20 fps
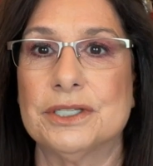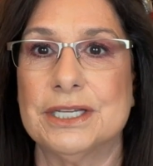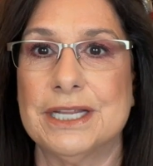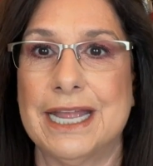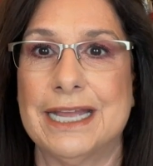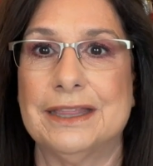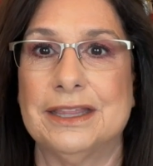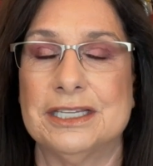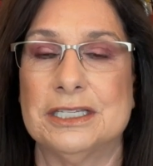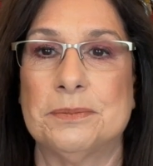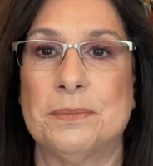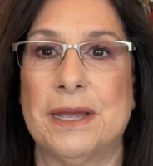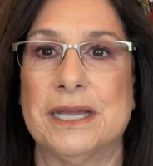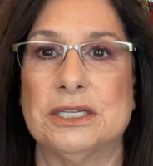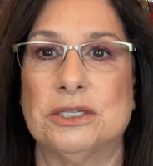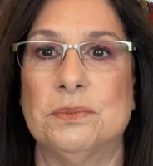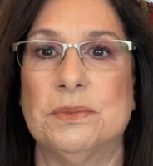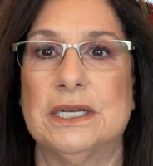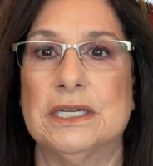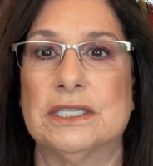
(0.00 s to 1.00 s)
to get this
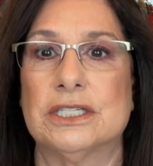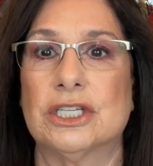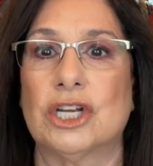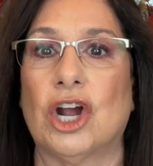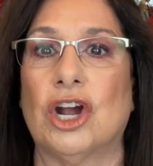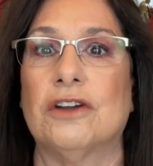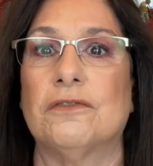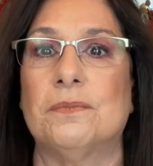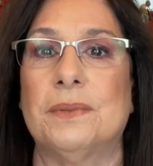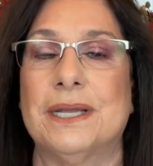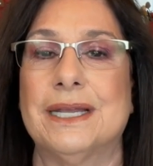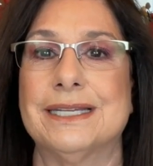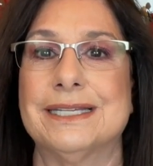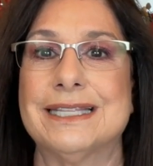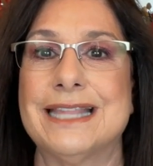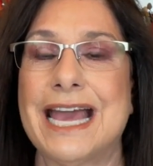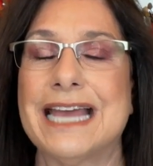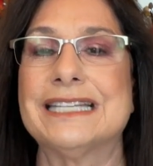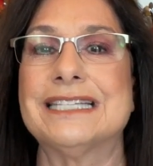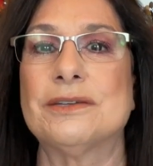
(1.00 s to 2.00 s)
pashmina scarf because
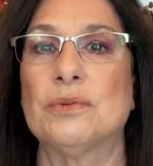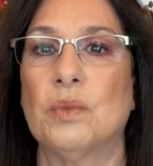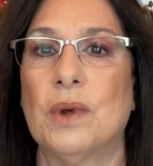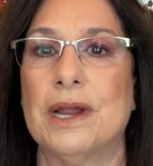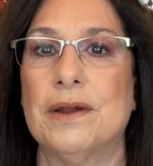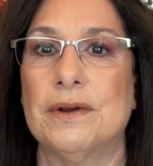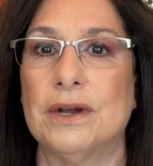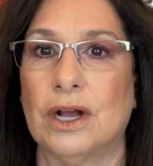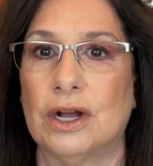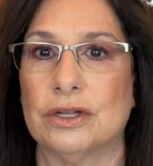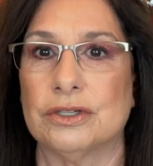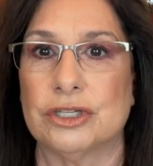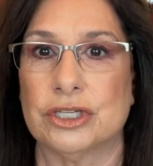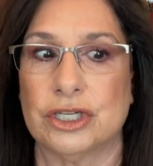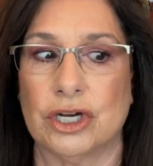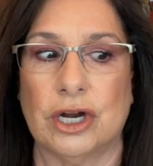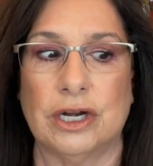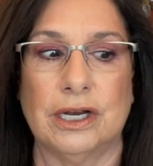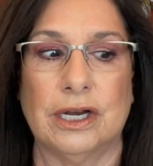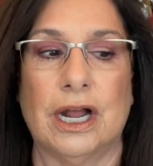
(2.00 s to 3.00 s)
that's where it all
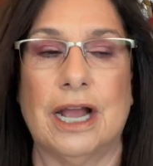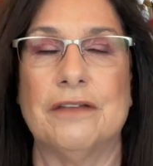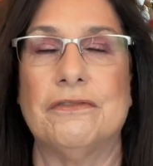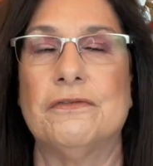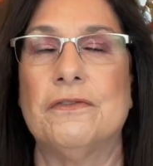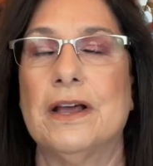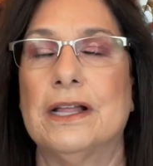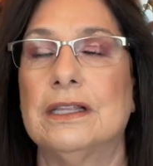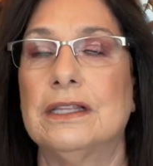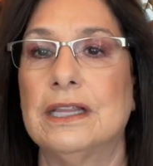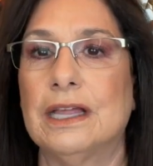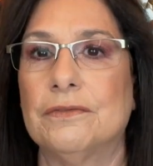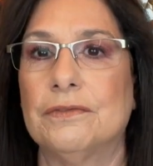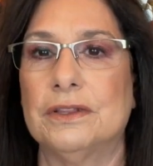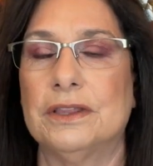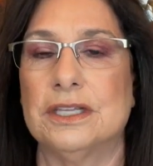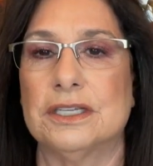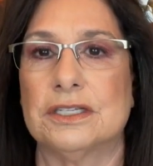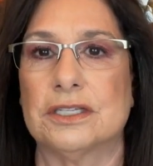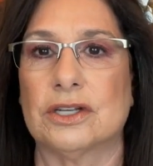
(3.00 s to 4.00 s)
started. I fell in love
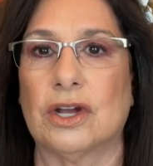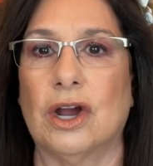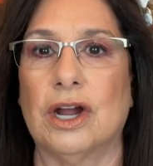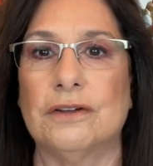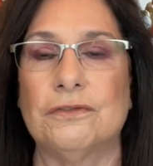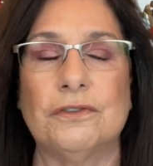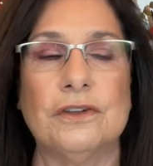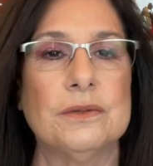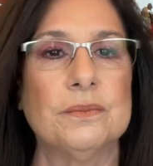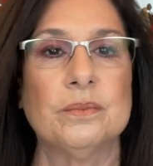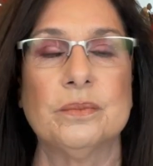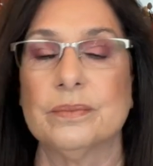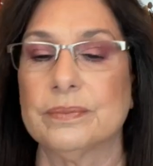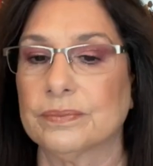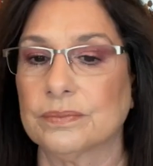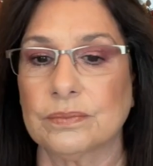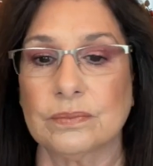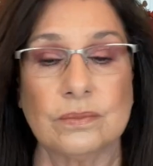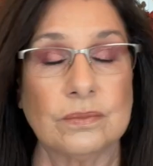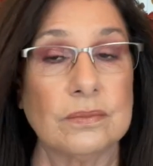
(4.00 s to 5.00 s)
with this scarf
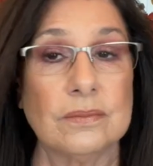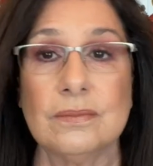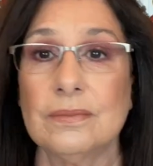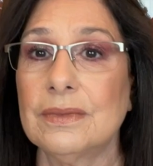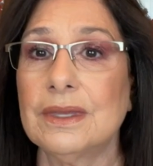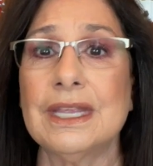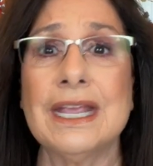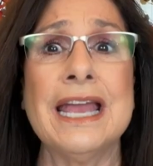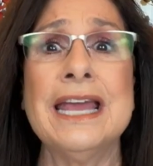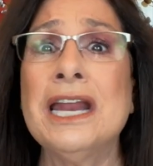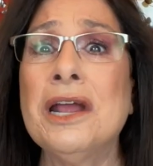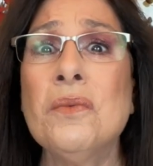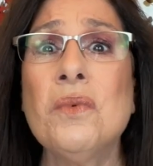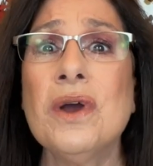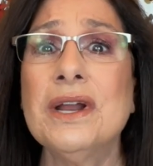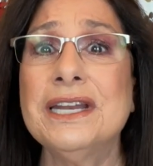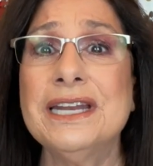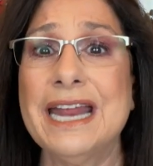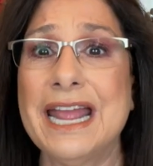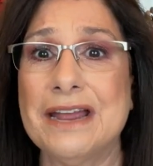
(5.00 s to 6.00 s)
and I
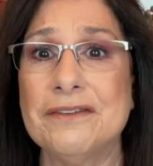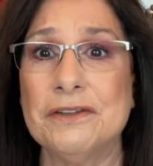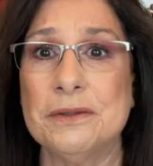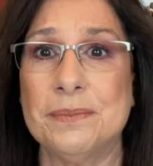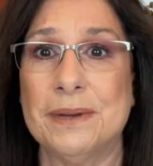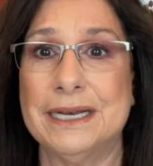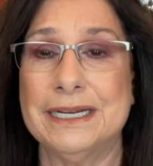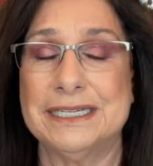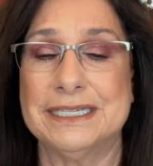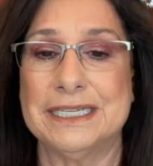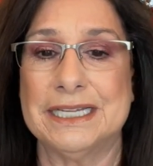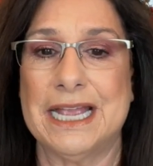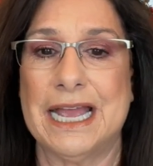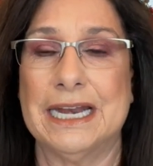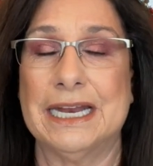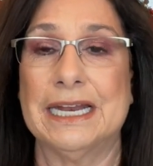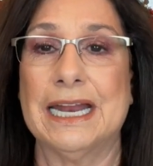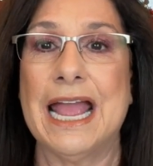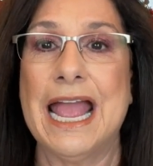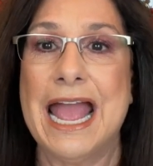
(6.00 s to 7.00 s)
wanted everybody to
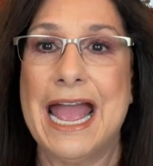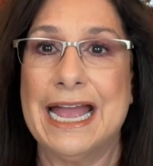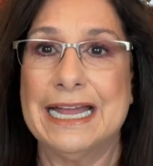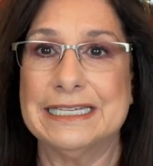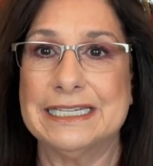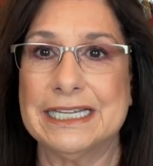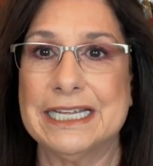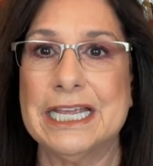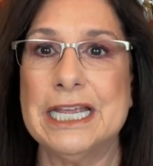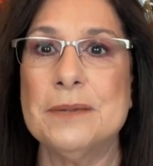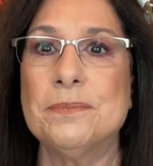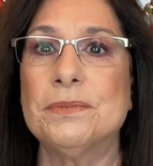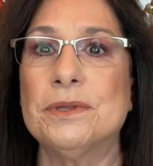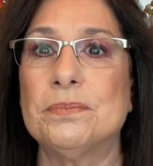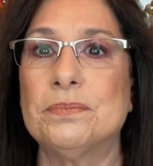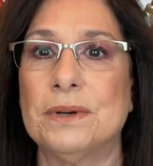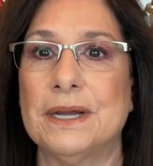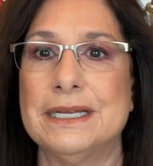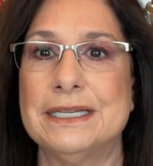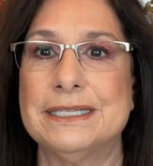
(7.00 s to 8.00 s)
get it. And to keep the
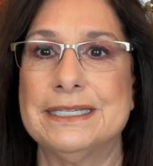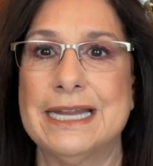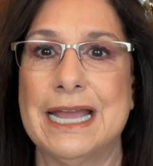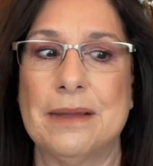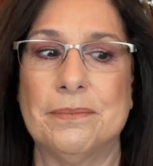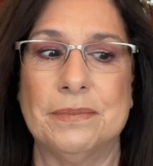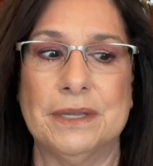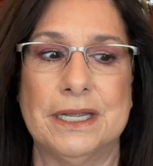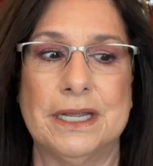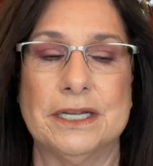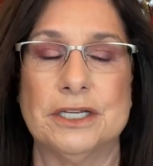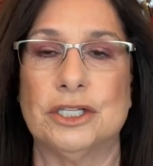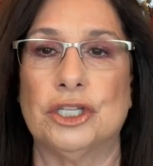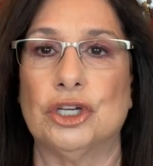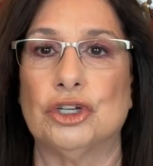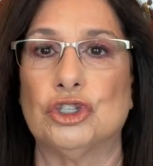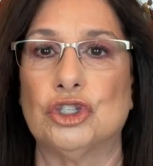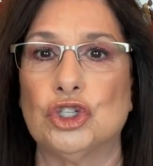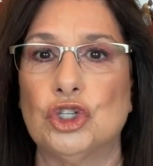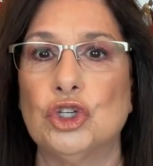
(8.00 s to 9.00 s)
price down because
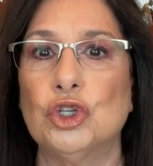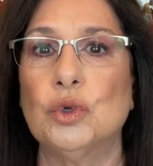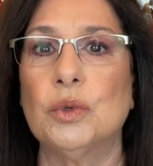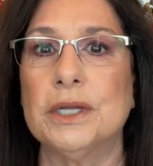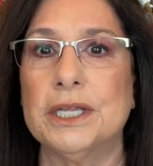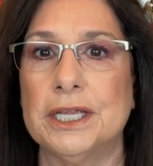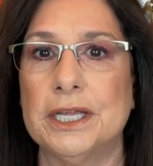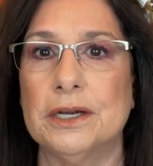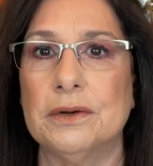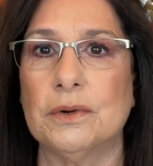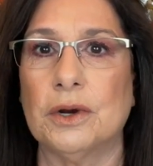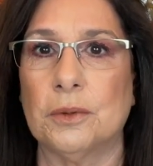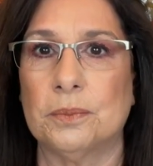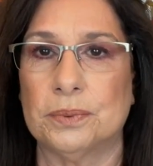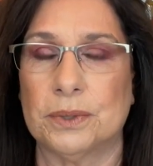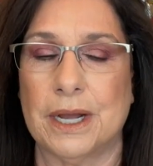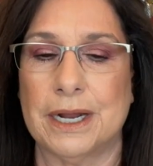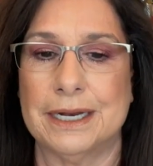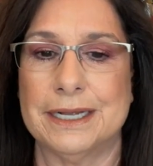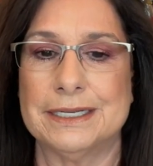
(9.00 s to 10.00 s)
there's two hero
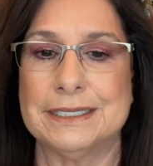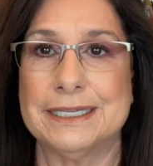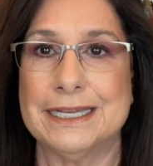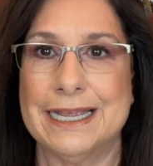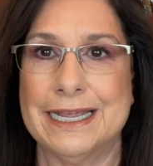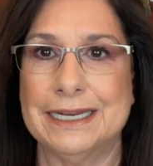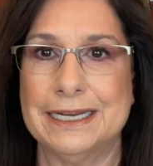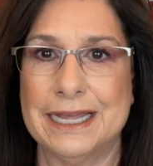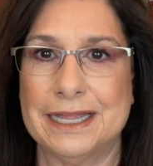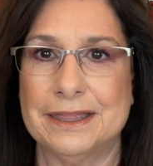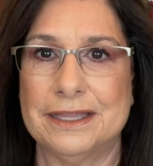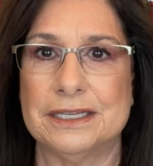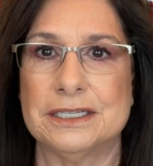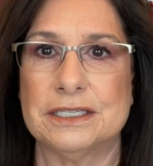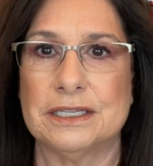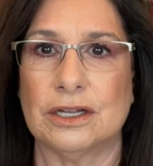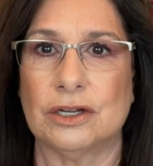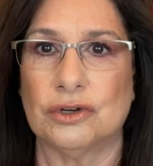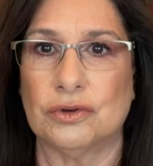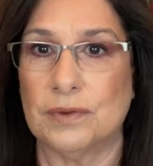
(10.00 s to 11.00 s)
products in
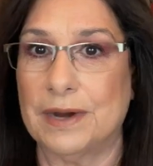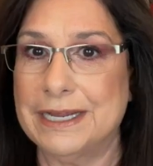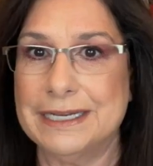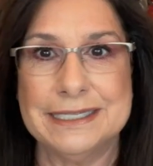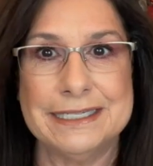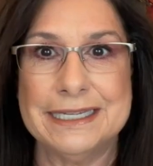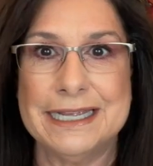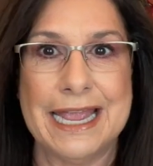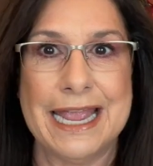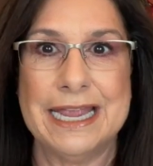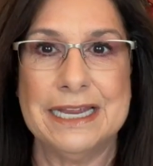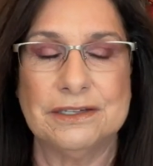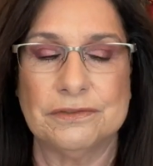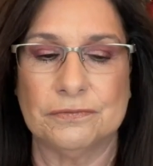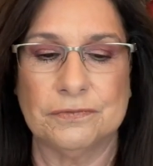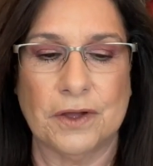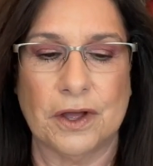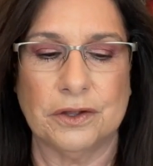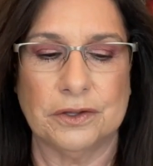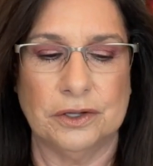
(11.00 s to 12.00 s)
this crazy eight
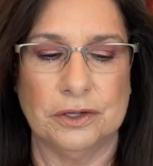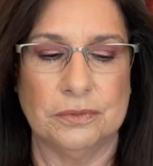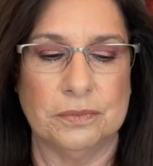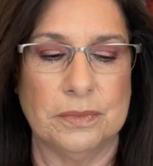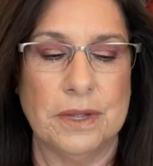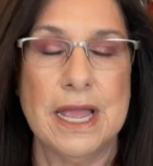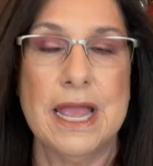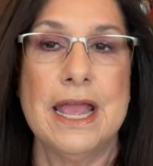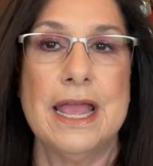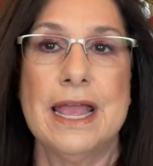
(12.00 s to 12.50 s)
volume